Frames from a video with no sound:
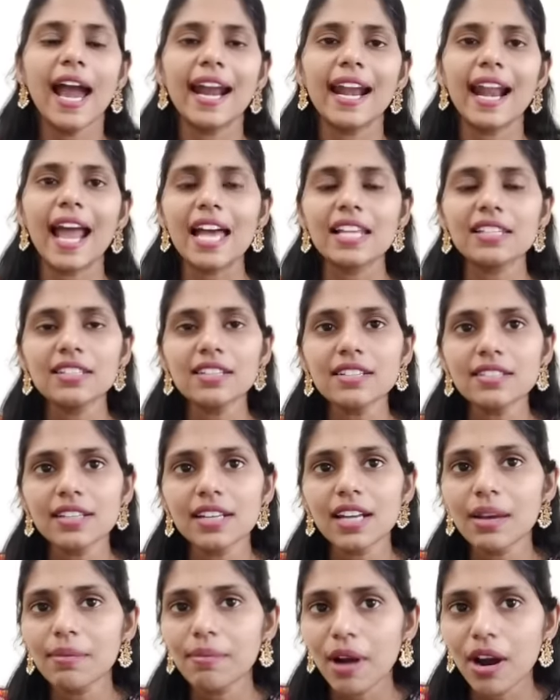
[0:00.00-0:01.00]
And as I
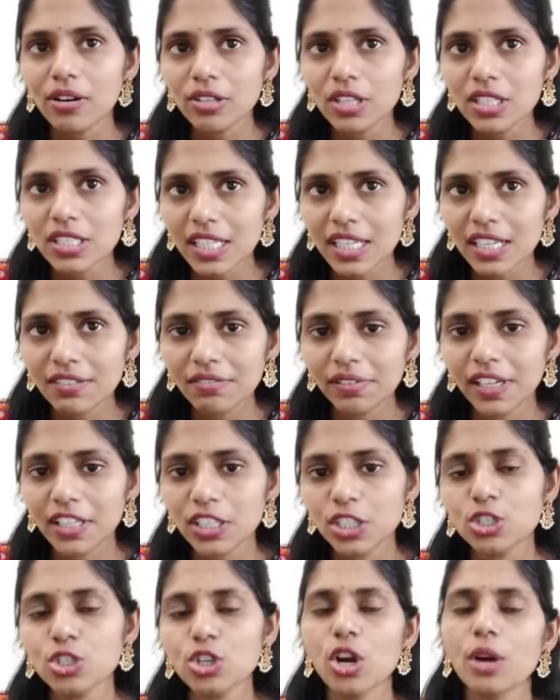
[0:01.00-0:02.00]
said about this
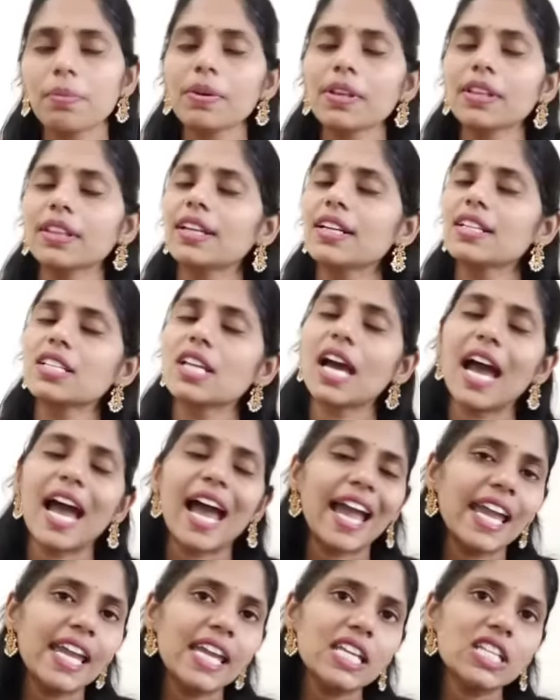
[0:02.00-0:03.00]
inflation topic, there is a
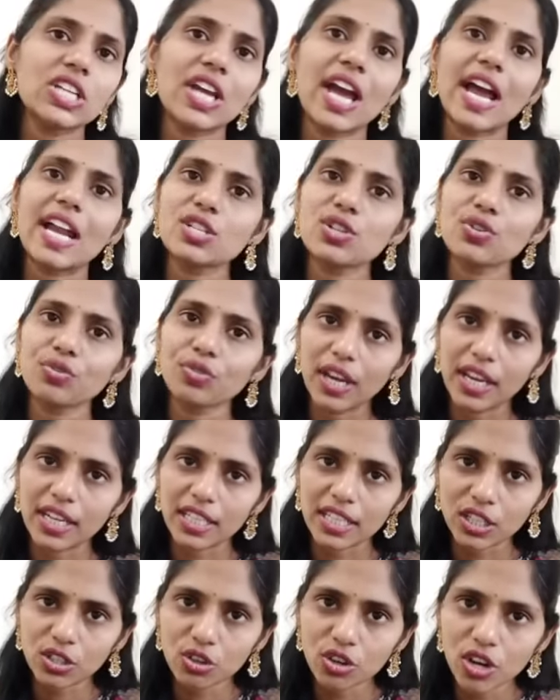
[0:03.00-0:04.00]
high chance of
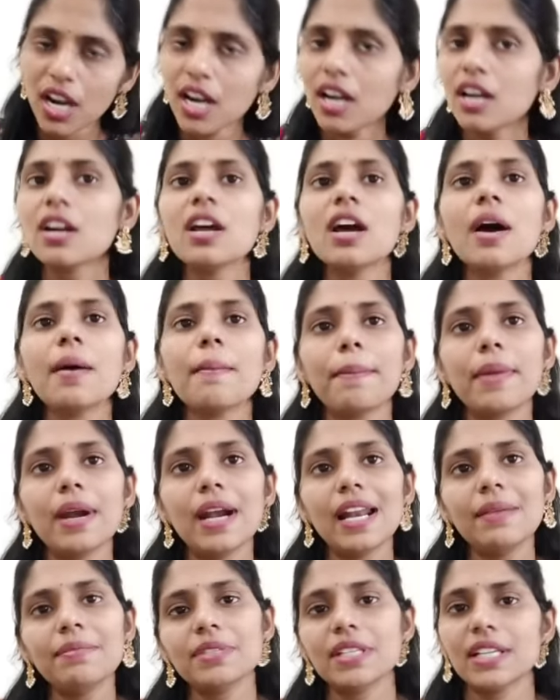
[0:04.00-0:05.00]
getting your
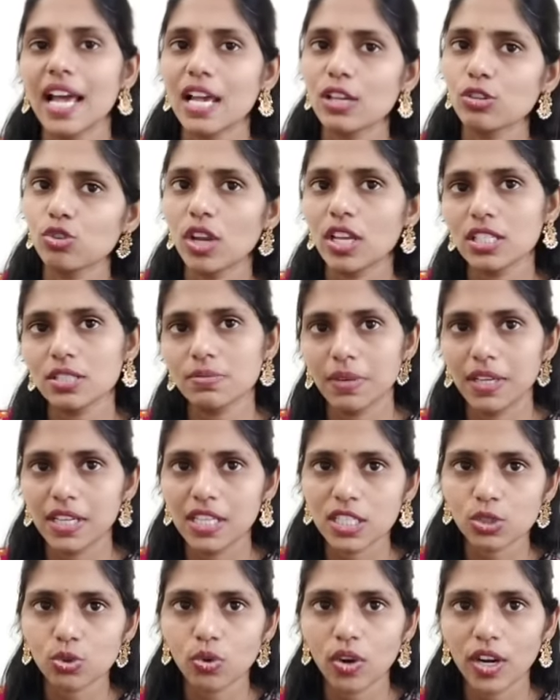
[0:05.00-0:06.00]
prelims and as well as
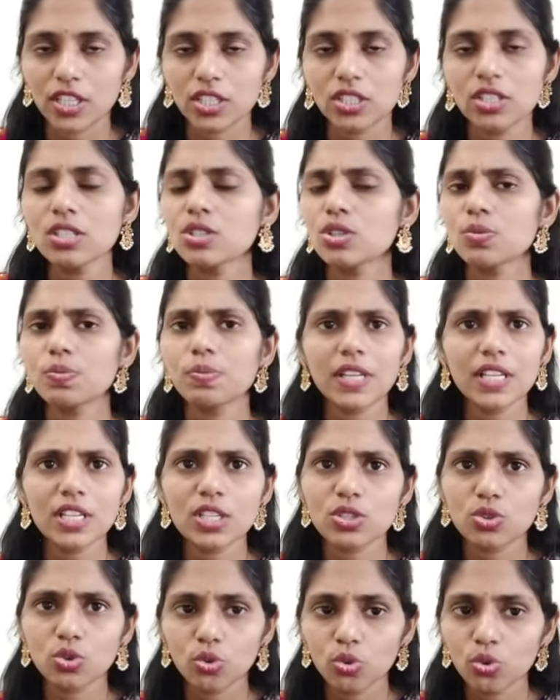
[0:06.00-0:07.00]
mains question. So
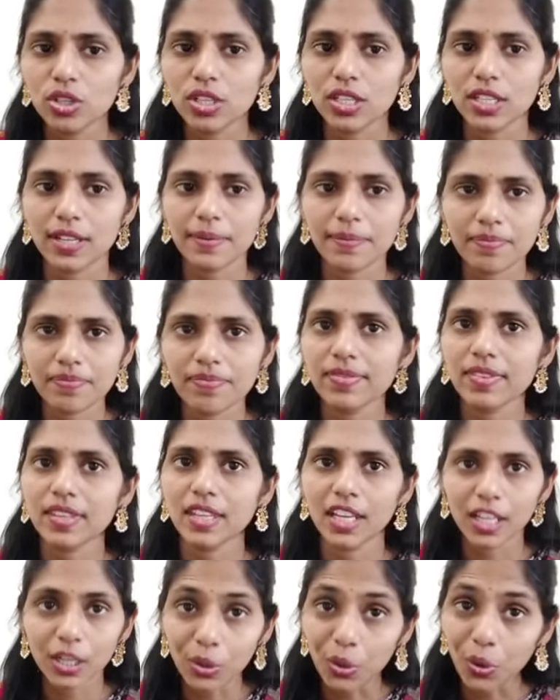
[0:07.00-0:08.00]
please don't
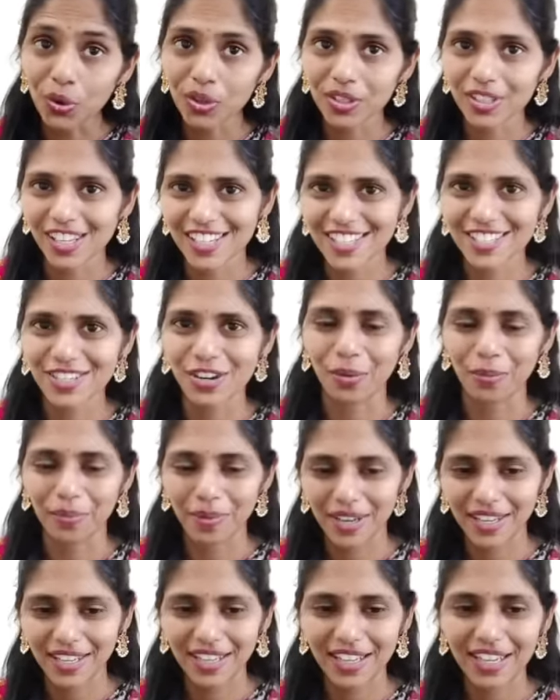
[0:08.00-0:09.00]
ignore this
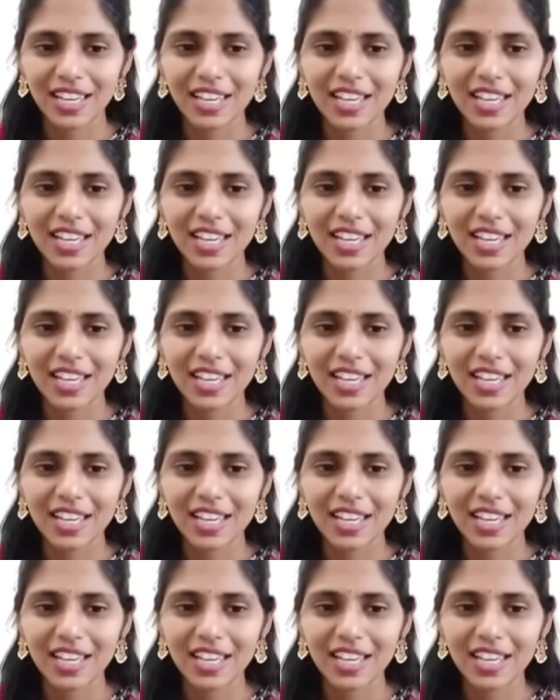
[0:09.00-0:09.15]
topic.